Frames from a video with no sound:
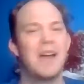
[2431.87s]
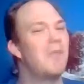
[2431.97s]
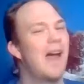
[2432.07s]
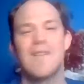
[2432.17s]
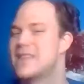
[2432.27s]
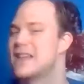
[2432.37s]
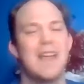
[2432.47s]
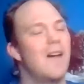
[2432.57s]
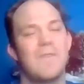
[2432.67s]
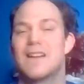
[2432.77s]
Same way I've
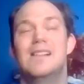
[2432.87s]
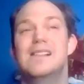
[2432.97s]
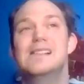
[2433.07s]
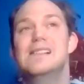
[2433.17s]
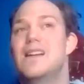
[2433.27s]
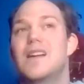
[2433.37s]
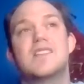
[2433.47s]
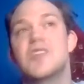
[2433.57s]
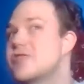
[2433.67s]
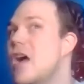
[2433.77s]
said Suffolk.
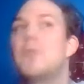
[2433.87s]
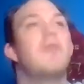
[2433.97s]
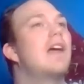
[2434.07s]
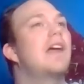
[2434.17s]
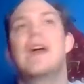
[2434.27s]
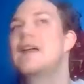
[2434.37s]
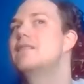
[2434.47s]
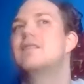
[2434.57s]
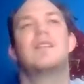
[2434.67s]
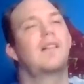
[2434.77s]
Because usually I'm bringing
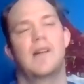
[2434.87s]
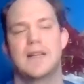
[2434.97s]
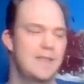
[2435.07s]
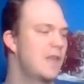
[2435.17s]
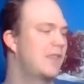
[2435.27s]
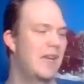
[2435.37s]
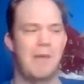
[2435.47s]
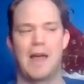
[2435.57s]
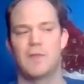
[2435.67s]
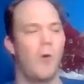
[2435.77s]
in, because the thing
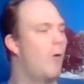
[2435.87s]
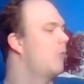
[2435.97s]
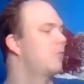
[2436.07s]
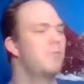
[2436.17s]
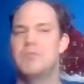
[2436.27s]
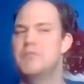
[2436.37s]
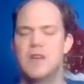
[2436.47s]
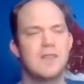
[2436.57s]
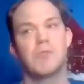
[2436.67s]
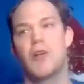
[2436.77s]
about the whole
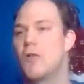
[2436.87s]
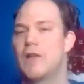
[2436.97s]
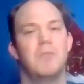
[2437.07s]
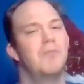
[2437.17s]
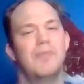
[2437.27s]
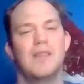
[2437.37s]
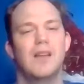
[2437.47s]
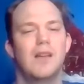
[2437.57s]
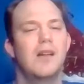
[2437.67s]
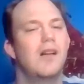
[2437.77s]
music program,
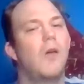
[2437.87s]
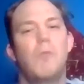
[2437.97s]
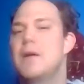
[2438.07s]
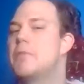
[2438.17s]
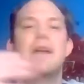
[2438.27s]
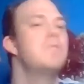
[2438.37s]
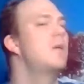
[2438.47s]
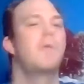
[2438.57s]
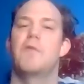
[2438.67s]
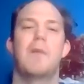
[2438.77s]
we bring in
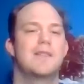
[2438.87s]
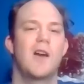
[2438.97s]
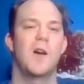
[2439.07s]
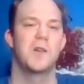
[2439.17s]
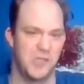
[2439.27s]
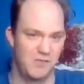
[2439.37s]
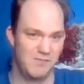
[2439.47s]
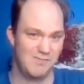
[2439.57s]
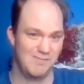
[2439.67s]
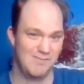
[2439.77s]
people from my church.
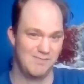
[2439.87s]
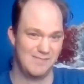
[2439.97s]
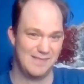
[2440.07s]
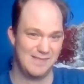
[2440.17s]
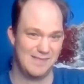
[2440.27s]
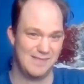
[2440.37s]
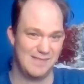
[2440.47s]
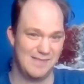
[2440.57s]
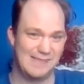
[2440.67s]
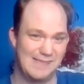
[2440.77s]

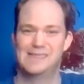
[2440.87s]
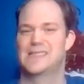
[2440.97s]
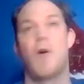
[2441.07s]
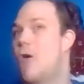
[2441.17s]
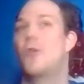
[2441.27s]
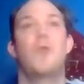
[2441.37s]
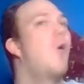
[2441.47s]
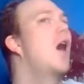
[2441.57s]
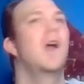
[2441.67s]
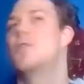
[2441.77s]
So we have a whole
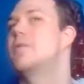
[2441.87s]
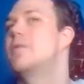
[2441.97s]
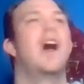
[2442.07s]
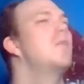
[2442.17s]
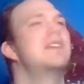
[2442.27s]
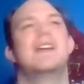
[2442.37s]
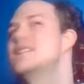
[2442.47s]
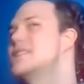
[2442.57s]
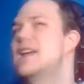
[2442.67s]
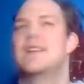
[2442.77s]
choir group that comes in
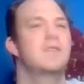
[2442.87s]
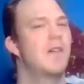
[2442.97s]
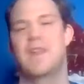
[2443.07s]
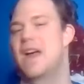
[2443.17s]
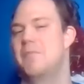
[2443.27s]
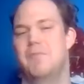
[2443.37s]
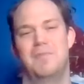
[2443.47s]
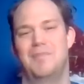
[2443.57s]
and sings with them.